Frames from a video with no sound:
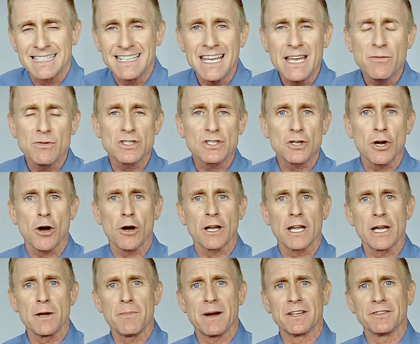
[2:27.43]
And he was
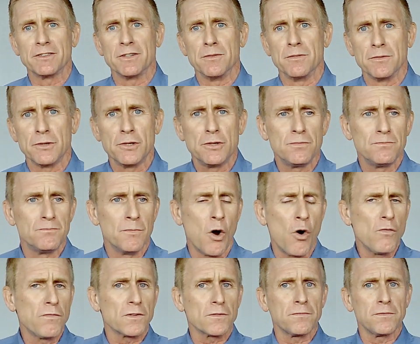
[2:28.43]
talking about the
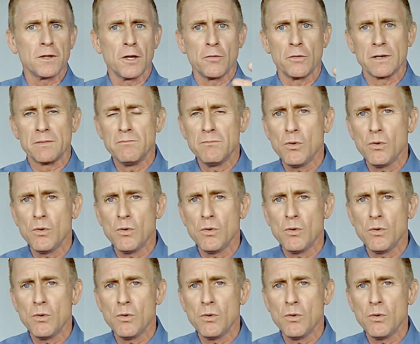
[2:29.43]
overflowing